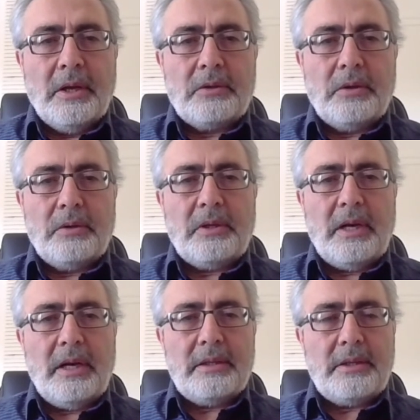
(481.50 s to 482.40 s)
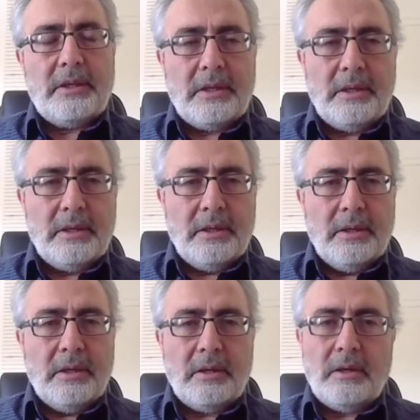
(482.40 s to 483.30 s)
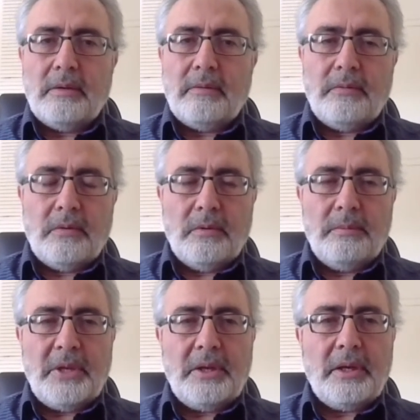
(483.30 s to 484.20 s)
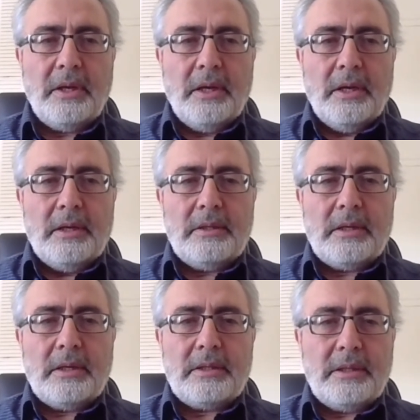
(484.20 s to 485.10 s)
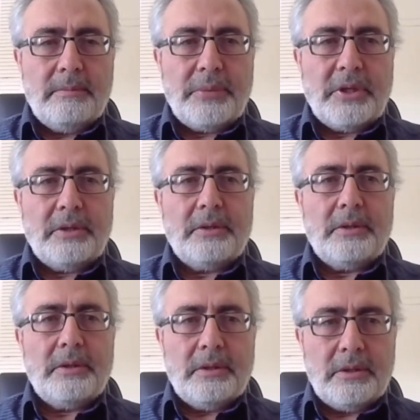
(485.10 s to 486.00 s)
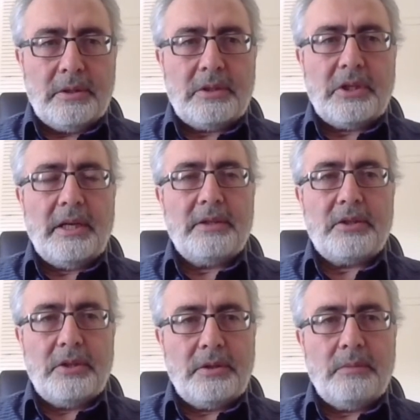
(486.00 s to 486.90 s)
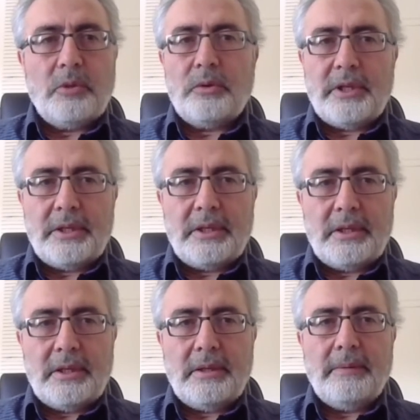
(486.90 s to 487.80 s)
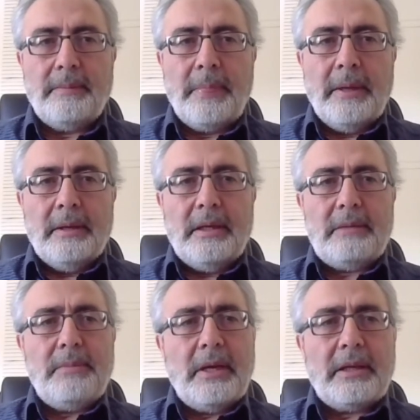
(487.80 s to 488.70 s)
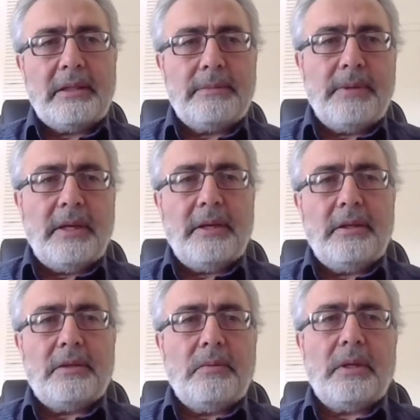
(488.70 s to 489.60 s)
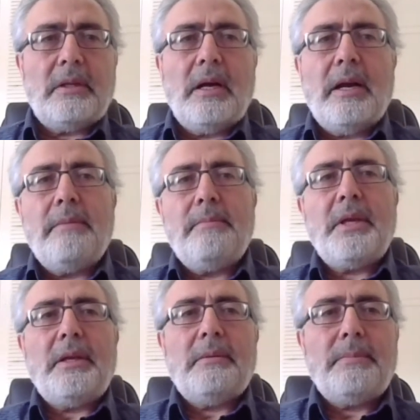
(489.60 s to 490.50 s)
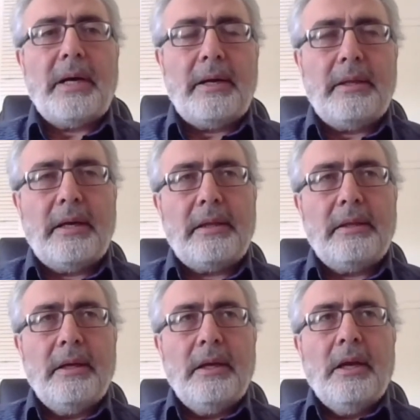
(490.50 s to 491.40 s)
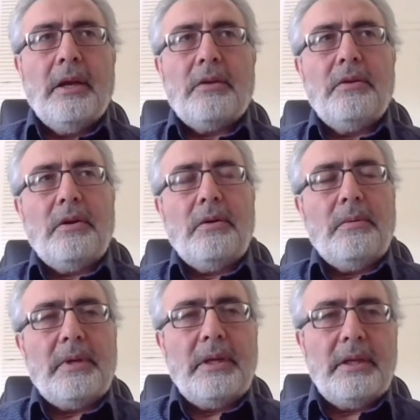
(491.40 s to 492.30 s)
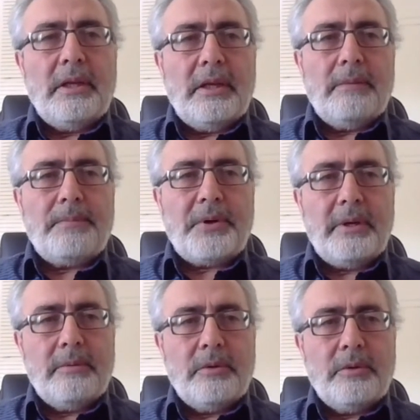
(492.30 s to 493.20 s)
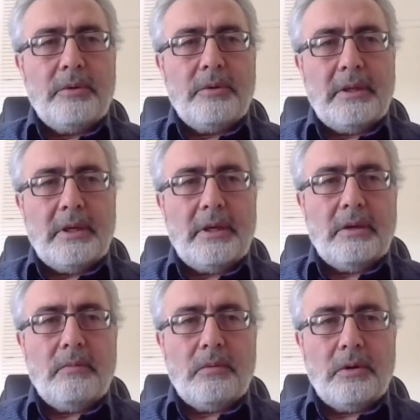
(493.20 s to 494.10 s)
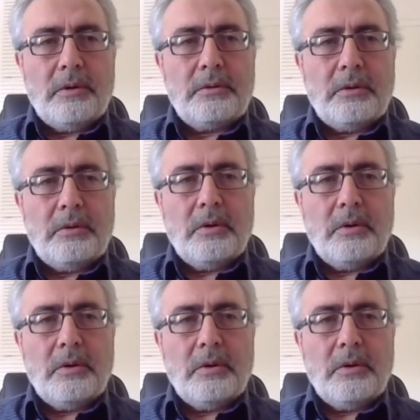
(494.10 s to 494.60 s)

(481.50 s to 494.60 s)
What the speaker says: So the answer for me is a simple. The challenge is the modernity. Let me explain this, what I mean by that. In the pre-modern world,